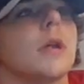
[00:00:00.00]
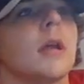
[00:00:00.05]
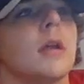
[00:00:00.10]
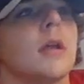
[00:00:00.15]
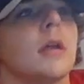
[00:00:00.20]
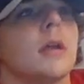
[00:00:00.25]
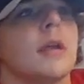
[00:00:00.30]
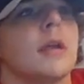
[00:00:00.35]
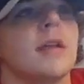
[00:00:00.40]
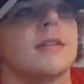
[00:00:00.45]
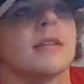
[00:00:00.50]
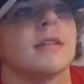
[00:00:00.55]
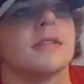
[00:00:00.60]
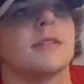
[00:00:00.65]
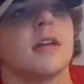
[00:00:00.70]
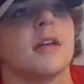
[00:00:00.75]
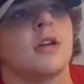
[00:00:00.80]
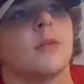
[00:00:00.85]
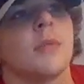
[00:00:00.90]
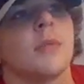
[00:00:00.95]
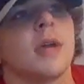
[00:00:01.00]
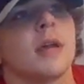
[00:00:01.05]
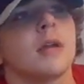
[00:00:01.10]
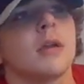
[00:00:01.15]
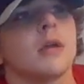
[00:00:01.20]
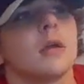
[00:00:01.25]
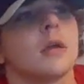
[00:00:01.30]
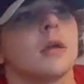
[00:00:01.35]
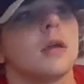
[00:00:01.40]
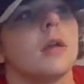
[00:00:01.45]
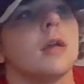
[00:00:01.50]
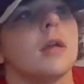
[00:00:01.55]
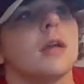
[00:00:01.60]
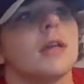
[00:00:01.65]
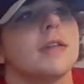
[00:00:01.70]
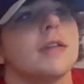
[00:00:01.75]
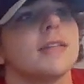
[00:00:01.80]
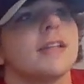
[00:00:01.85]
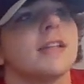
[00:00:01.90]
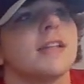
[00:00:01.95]
He's a centerman.
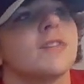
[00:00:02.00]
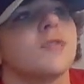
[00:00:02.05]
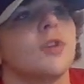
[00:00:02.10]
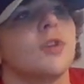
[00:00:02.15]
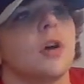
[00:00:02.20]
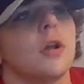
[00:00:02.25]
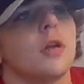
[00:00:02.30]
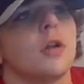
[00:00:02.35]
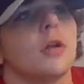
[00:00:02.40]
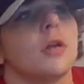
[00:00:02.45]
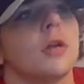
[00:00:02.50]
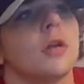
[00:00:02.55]
He is 6 foot.